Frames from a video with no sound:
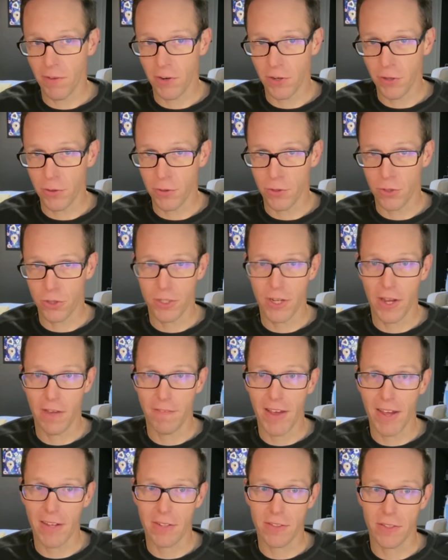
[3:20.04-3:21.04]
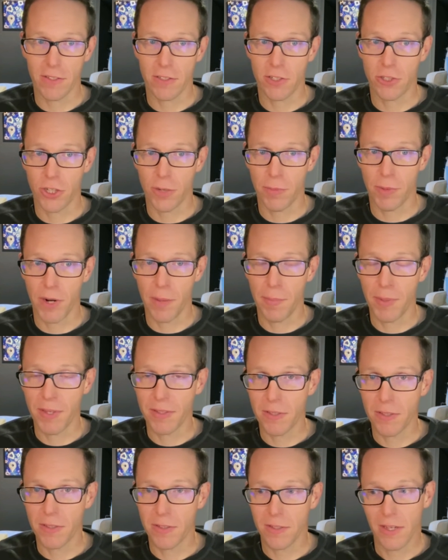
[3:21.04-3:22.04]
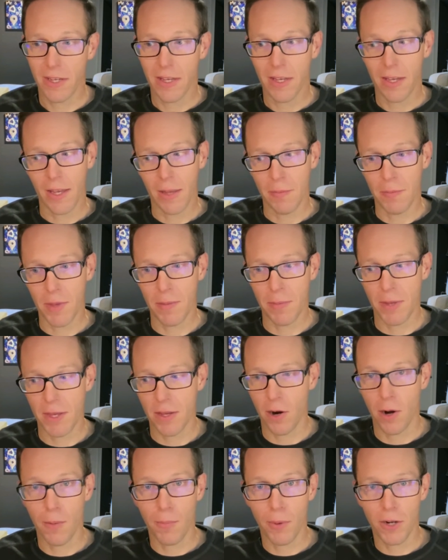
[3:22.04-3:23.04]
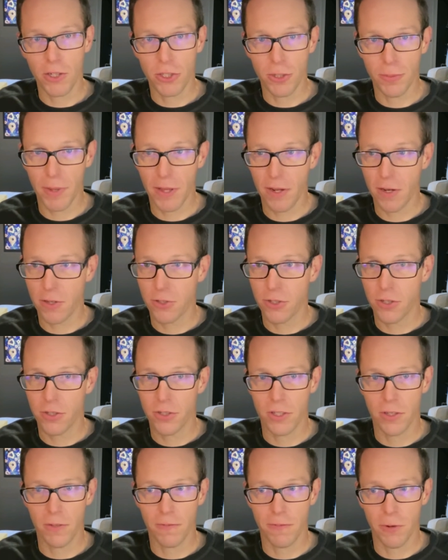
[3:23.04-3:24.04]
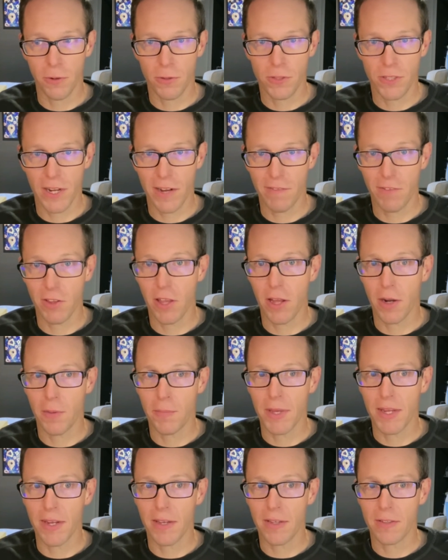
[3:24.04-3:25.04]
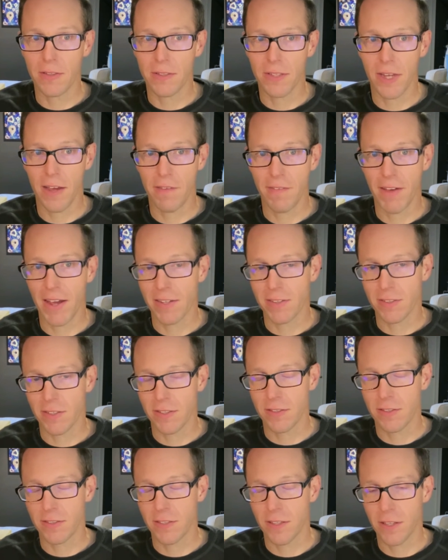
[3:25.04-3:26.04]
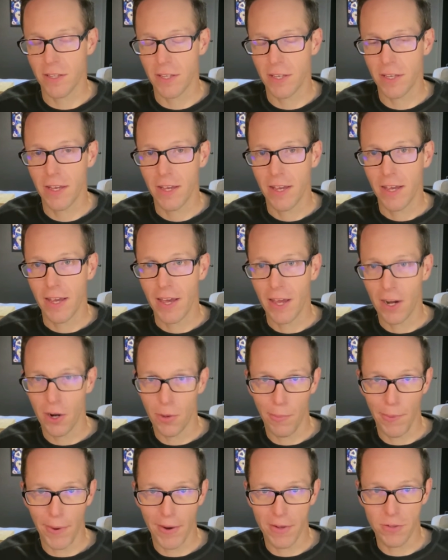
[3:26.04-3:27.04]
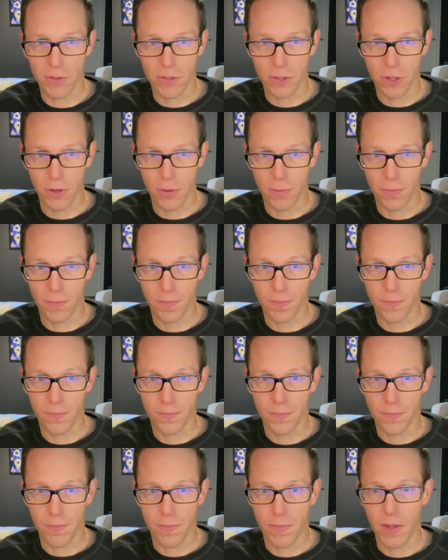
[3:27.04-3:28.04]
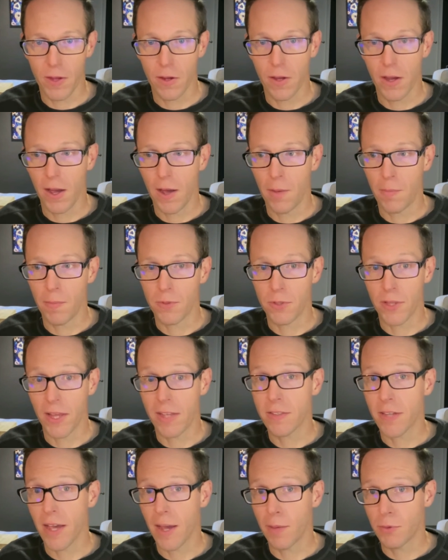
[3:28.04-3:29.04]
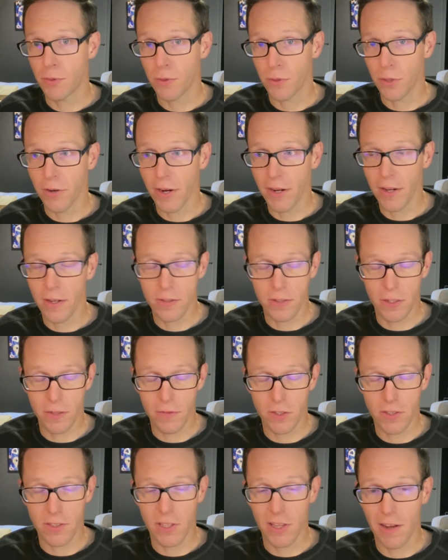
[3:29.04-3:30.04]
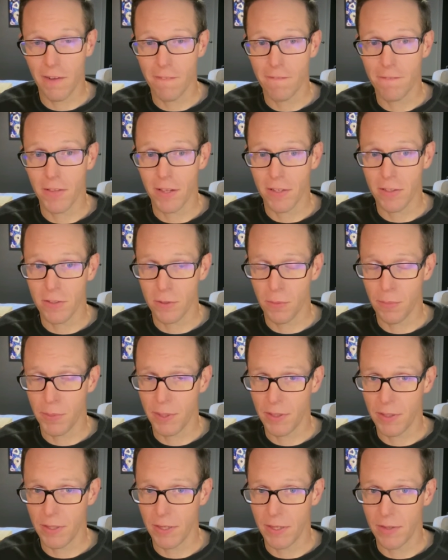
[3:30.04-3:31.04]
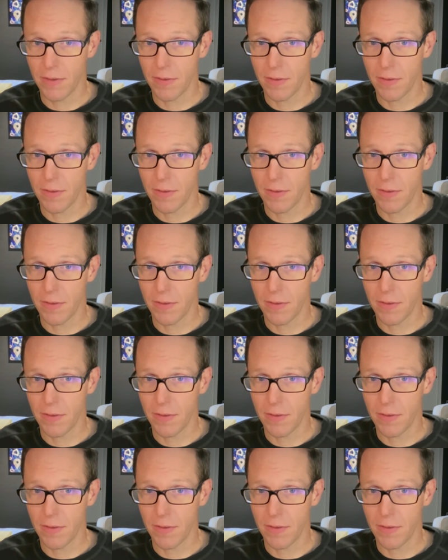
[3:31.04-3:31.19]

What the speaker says: users to have access to Gemini Business, and maybe our project managers and the folks that have a lot of meetings to have access to the enterprise SKU. So that's absolutely great because it gives us a lot of flexibility.